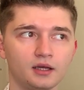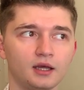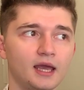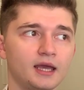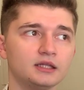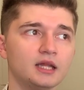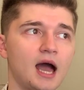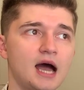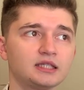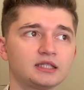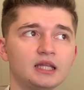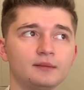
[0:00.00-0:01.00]
and
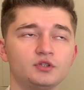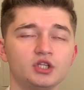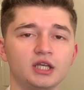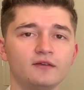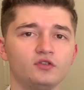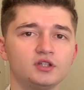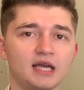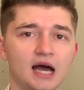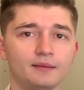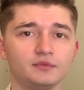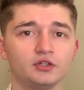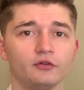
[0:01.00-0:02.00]
ask them to give you
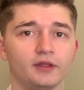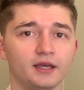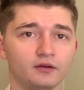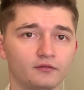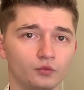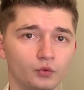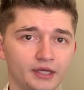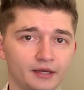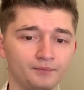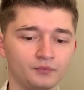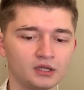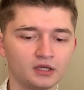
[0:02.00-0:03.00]
time till the end of the week.
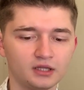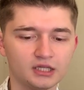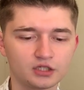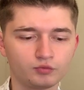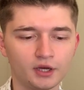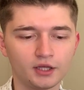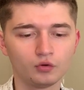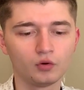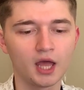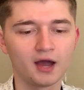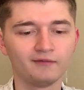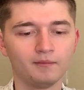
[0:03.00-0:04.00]
This way you will
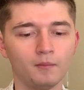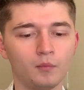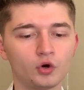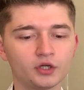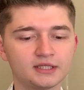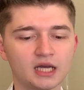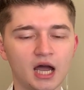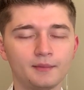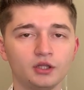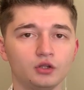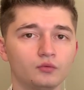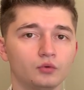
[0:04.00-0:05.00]
have more time
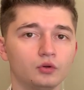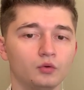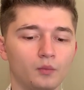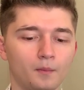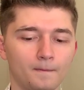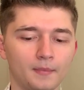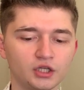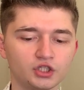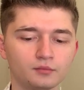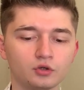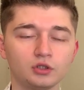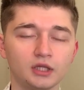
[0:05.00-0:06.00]
and you will
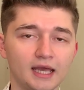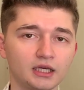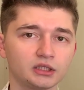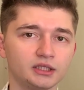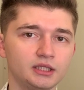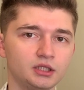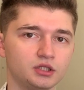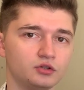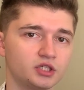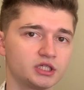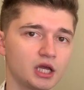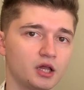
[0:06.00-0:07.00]
much more likely to
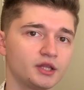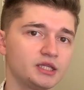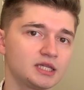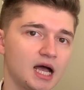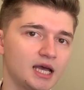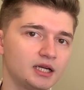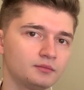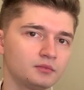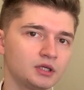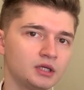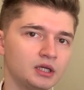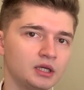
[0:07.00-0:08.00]
sell this item,
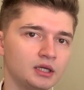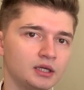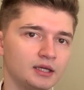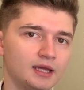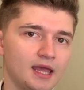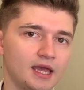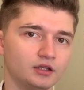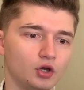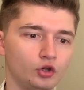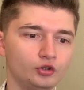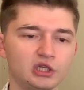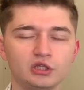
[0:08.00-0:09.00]
and
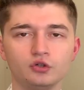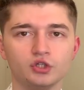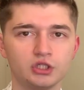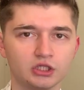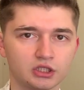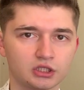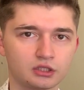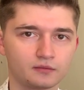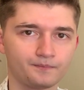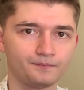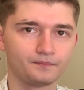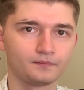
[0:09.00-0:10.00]
all you do is just
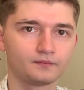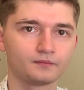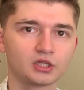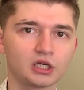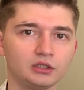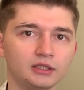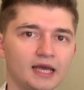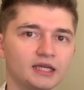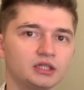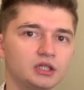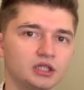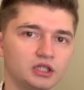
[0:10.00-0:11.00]

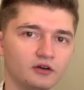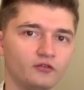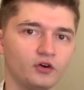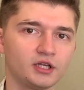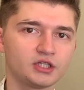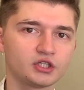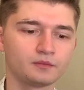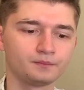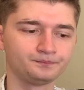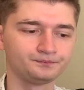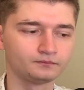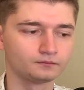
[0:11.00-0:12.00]
collect the difference
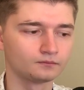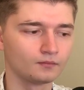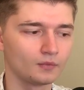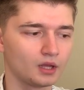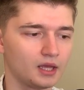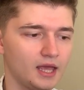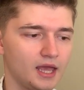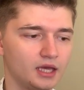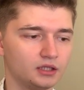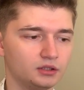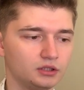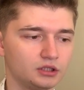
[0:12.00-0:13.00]

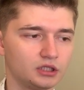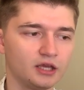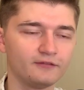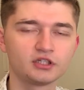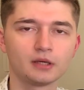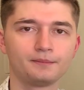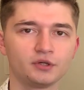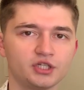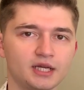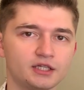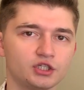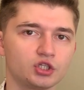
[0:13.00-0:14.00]
and give some
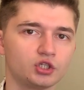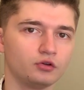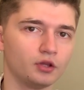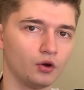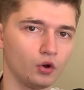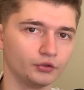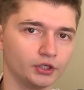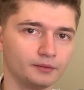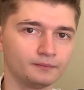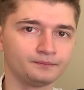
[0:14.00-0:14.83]
percentage to the owner.